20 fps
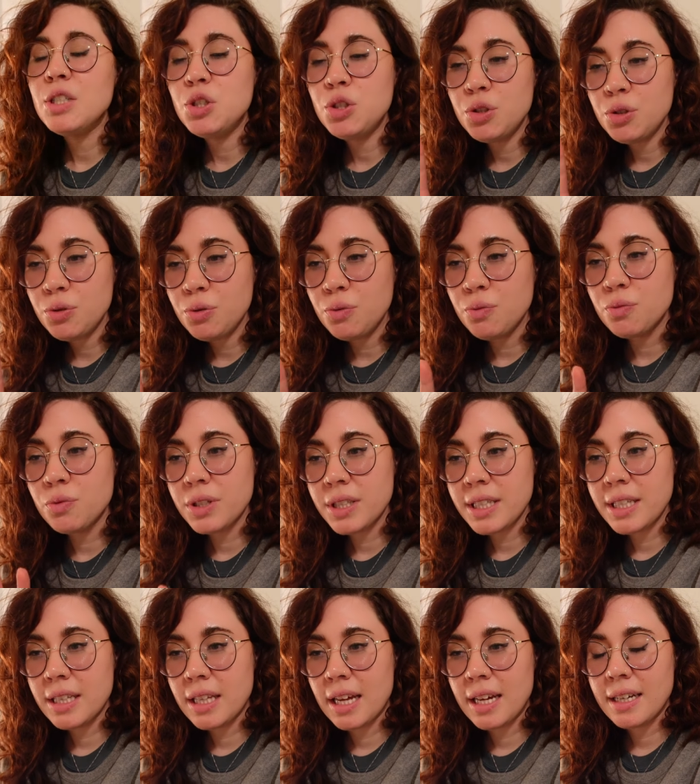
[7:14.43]
do
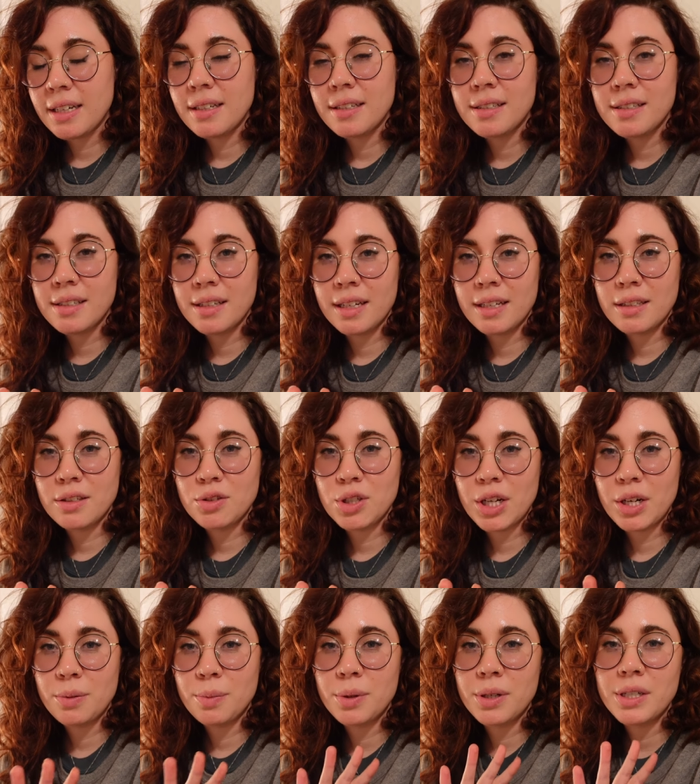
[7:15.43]
really like Slaying the
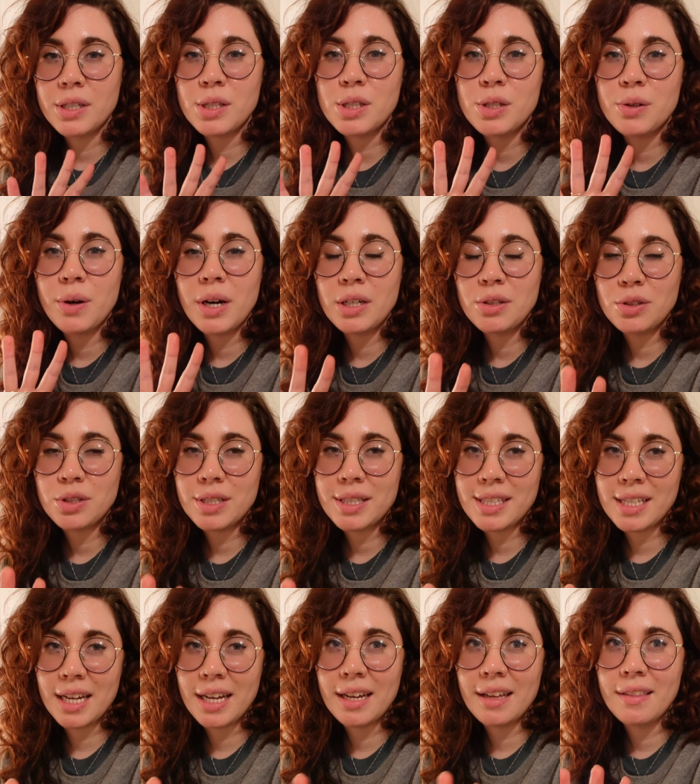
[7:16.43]
Shadow Prince, so I should
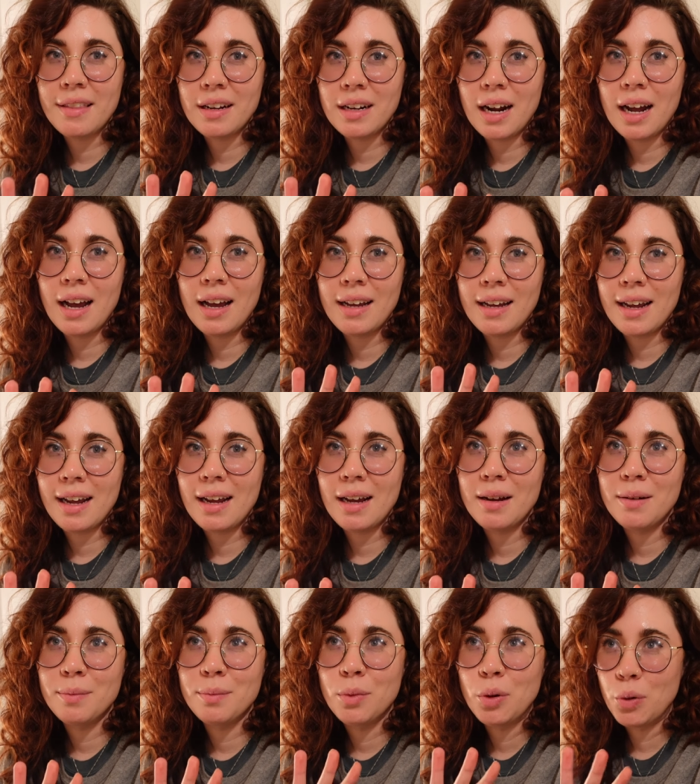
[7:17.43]
say that I
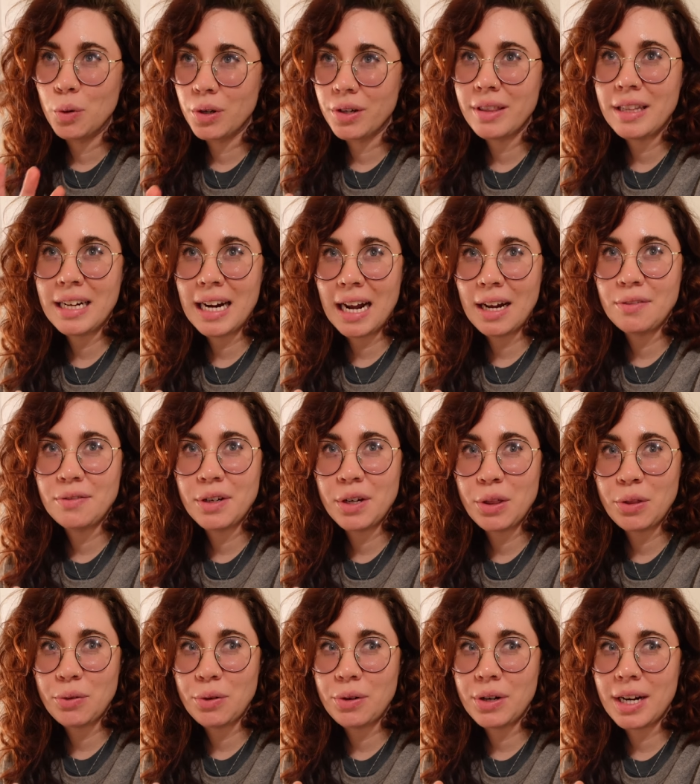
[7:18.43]
am more than halfway
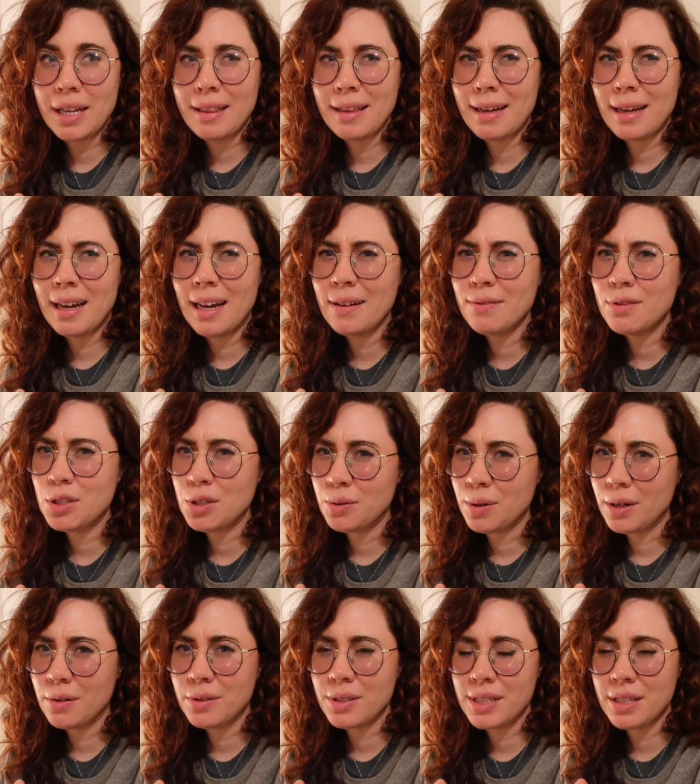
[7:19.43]
through it. I think I have 2
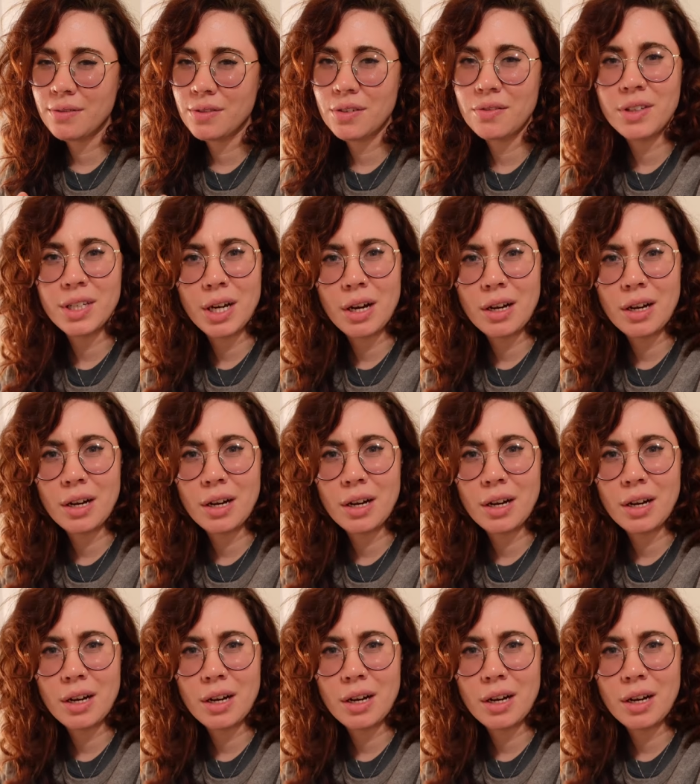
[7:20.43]
hours left of the